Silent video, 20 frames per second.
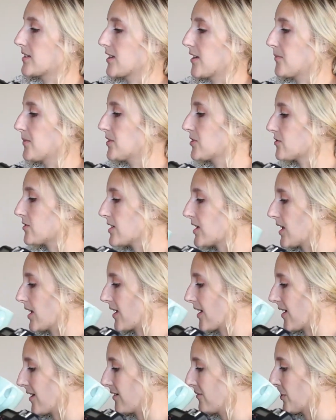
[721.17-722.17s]
I've been drinking
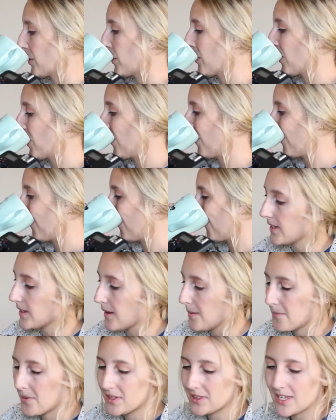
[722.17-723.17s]
out of it.
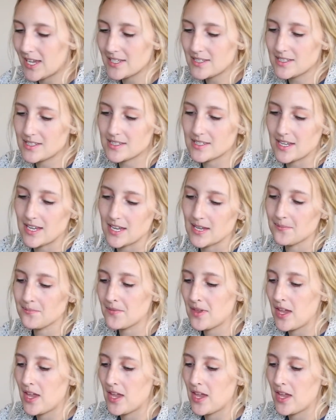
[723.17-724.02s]
But let's see.